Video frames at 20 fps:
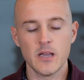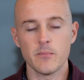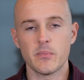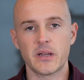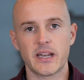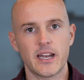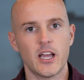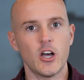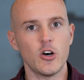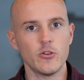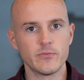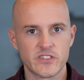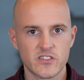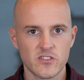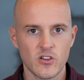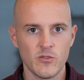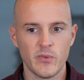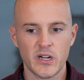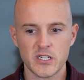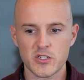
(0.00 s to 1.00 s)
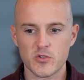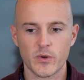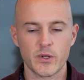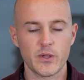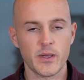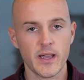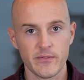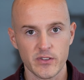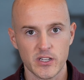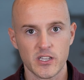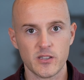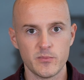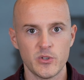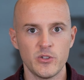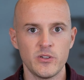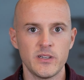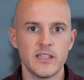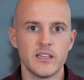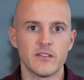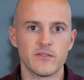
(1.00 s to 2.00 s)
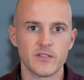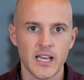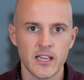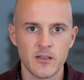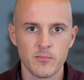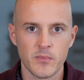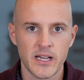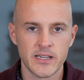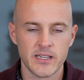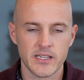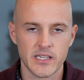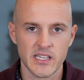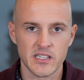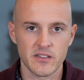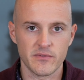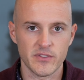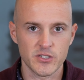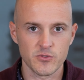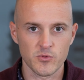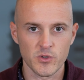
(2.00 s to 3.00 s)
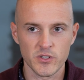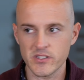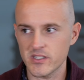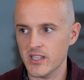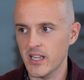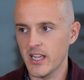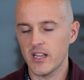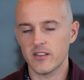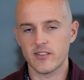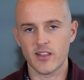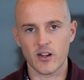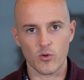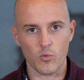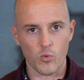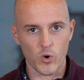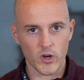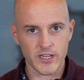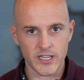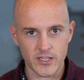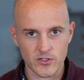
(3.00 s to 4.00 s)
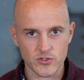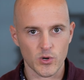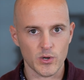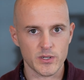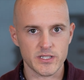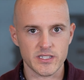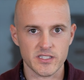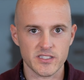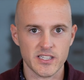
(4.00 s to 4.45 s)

but it helps so much when you have a community of like minded individuals that are working towards the